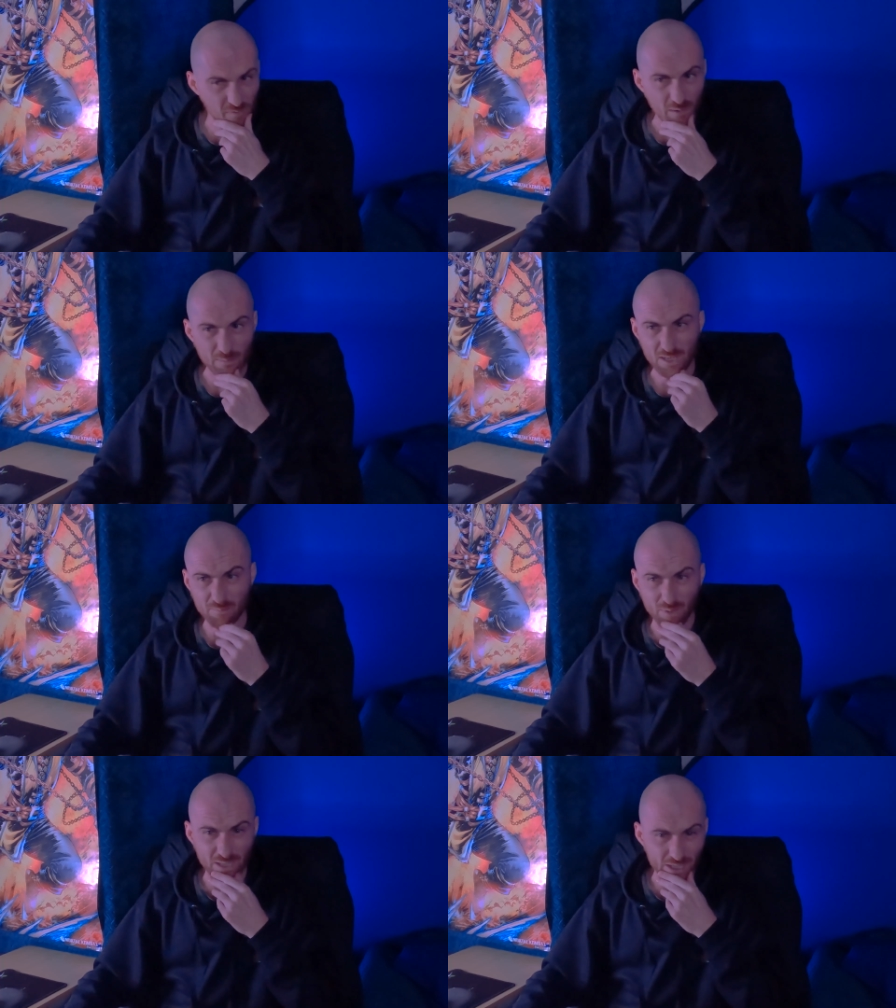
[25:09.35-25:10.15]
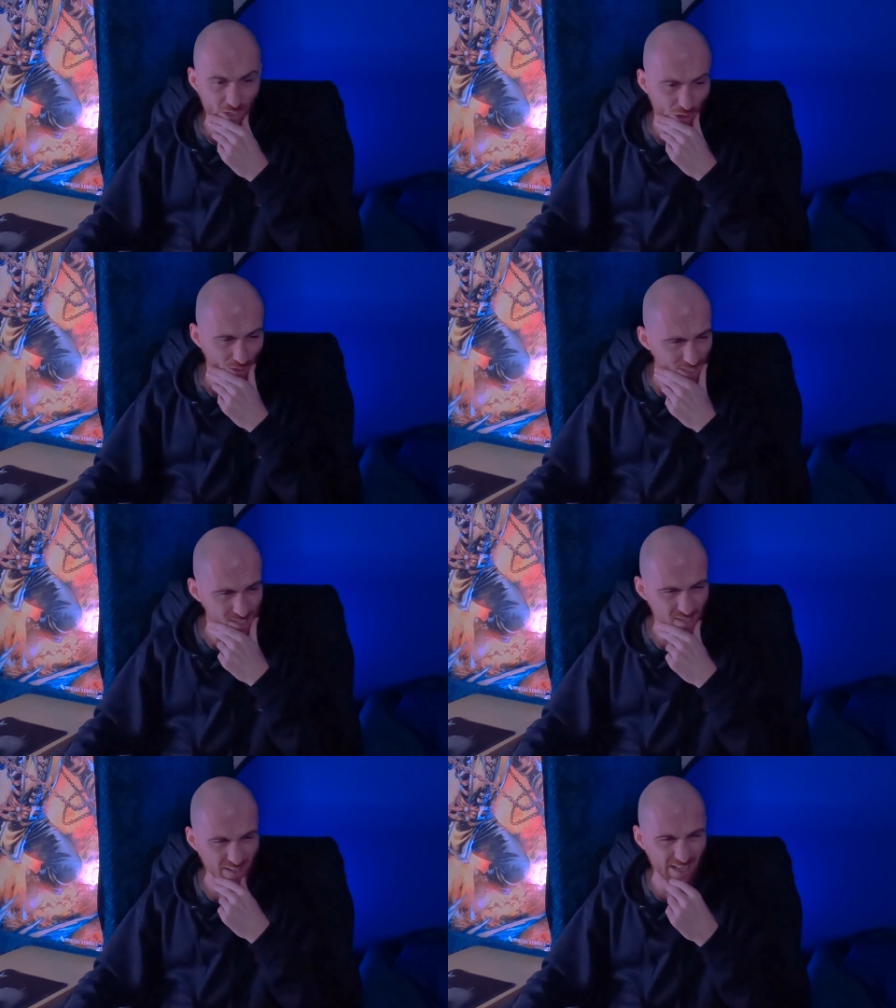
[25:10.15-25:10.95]
If I'm being completely
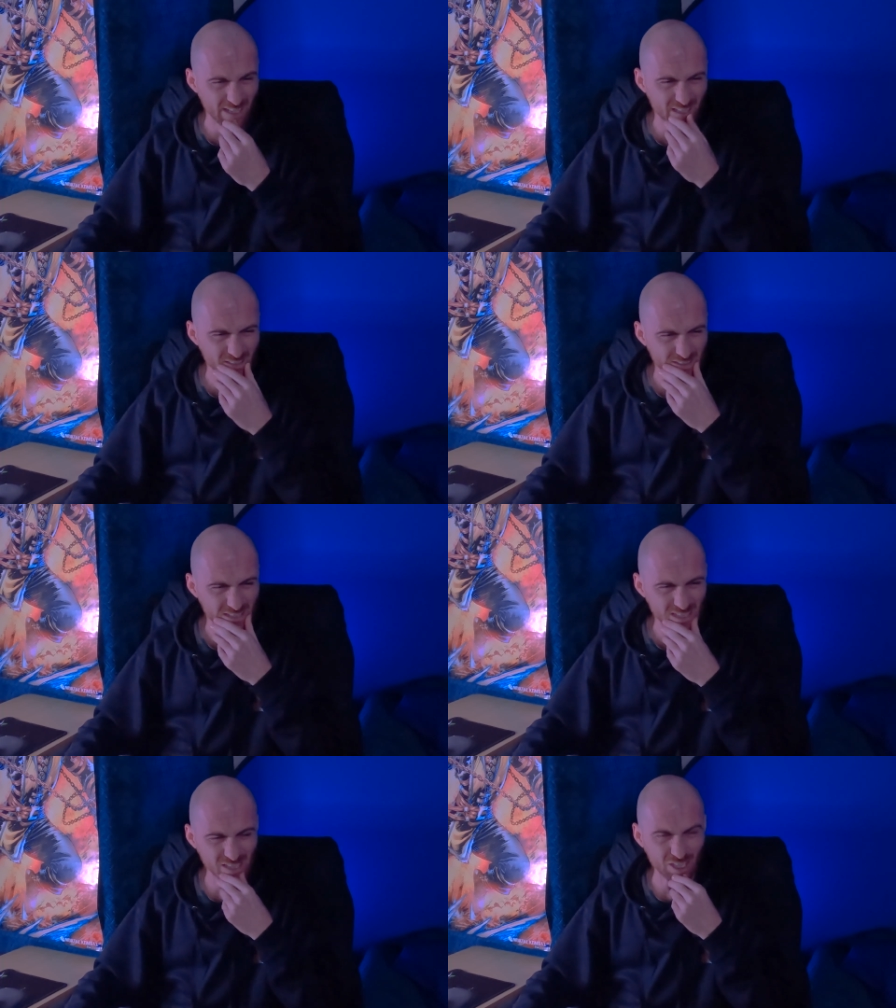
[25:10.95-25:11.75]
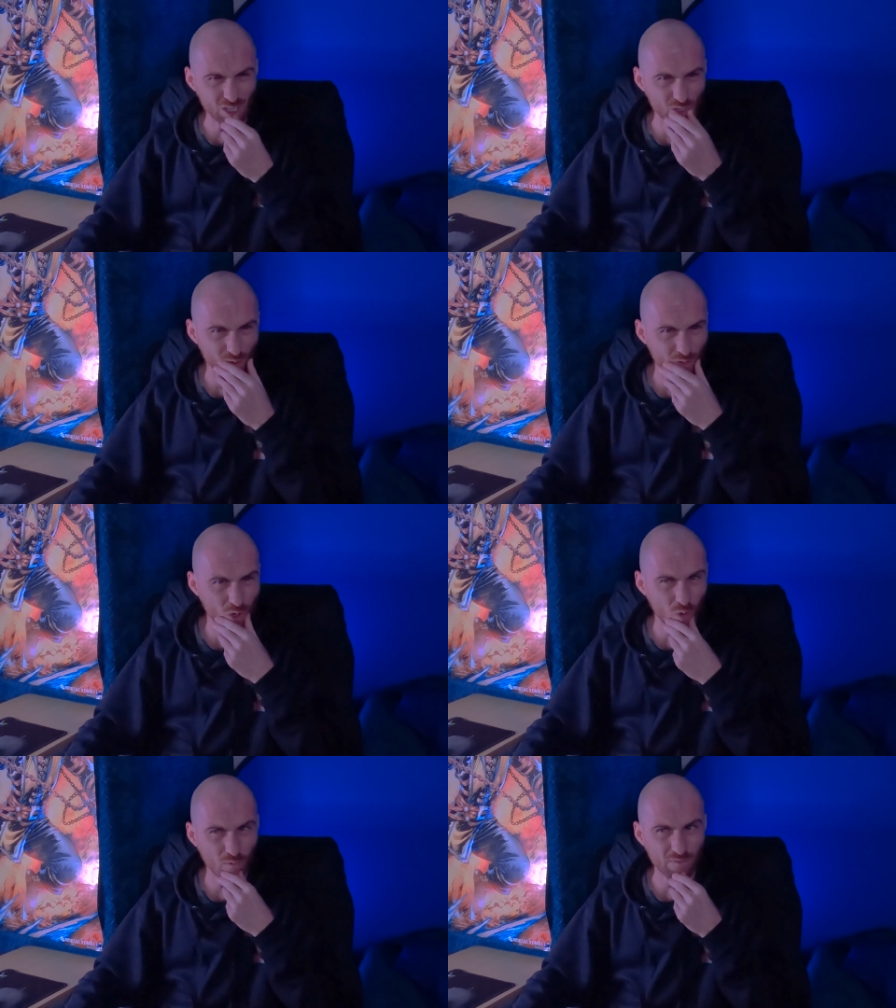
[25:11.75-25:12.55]
honest, and like you know, the
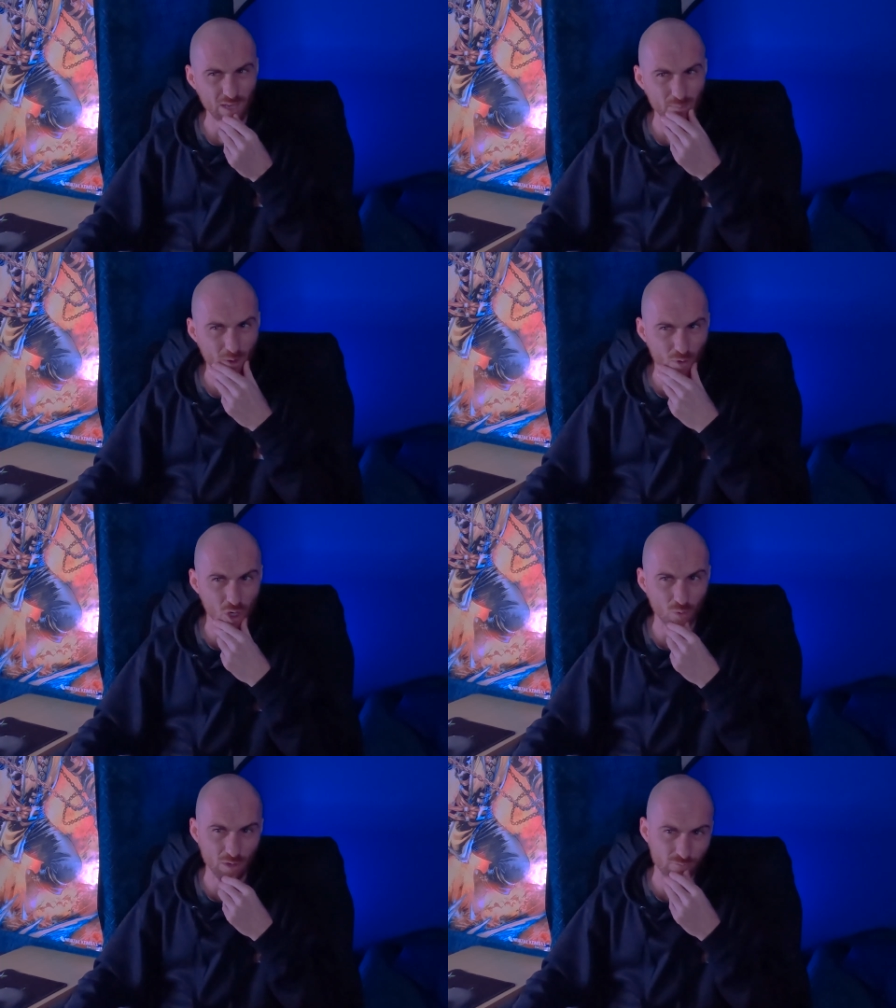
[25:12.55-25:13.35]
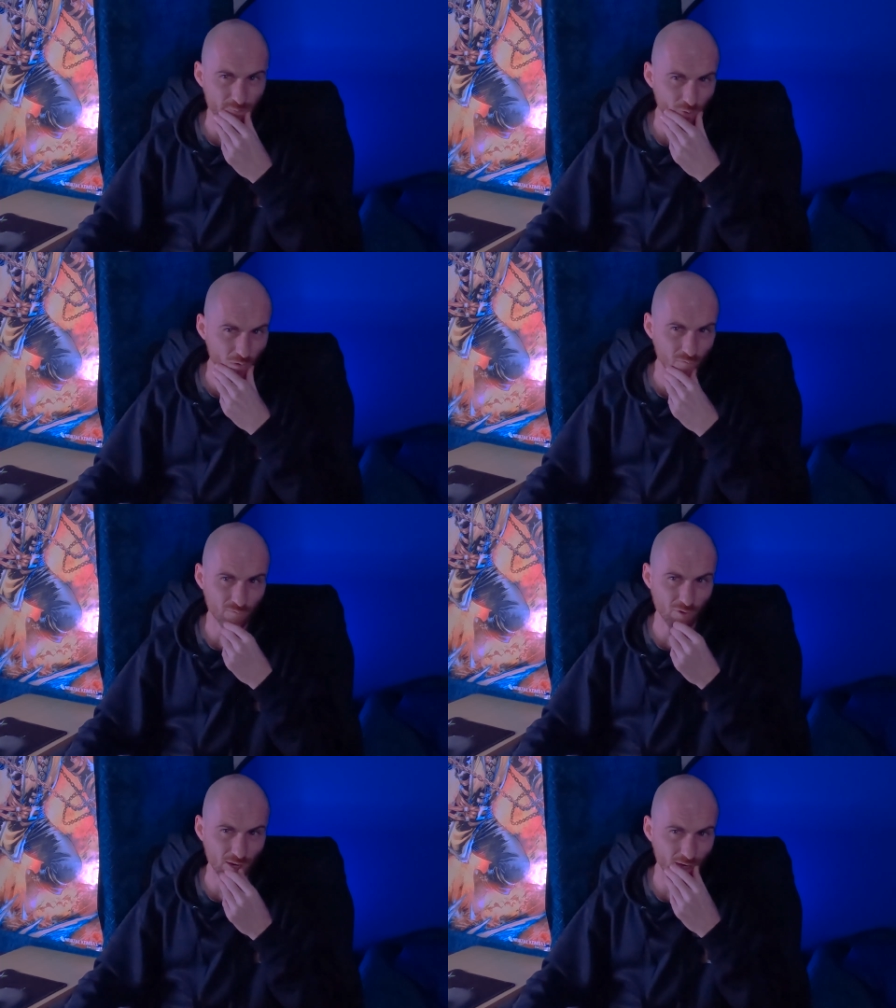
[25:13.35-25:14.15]
whole thing about knowing it ripped
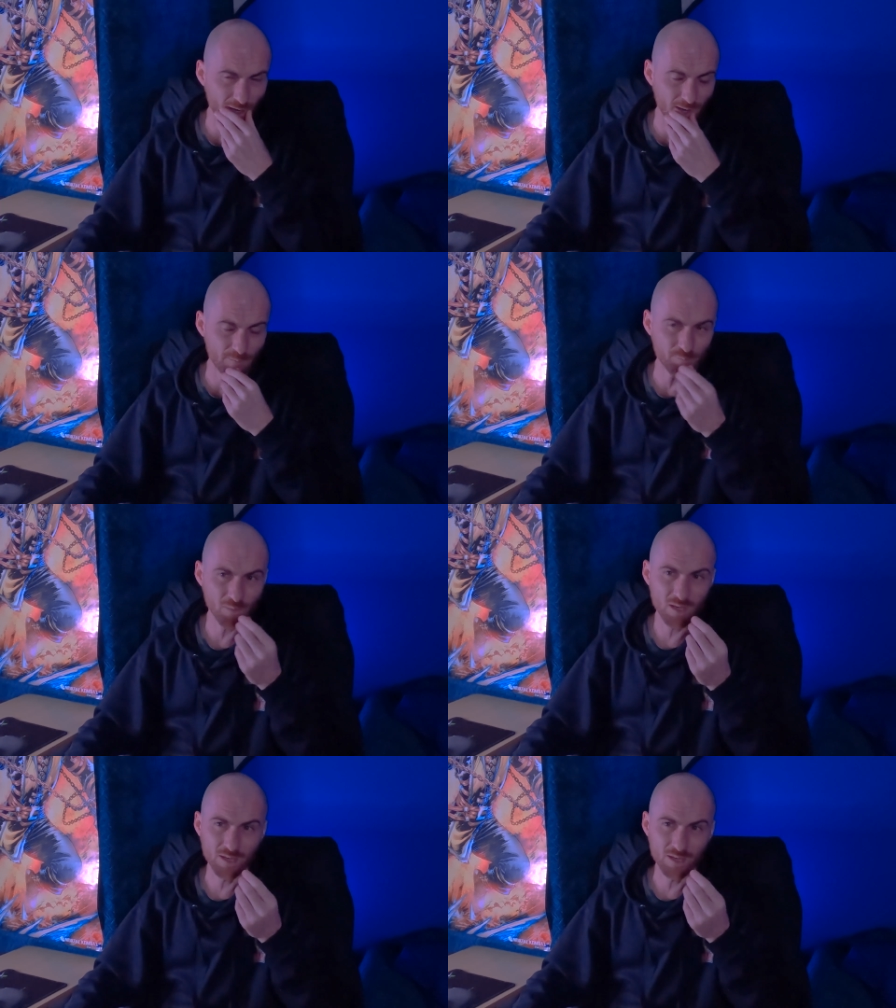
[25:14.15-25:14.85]
off uh, um,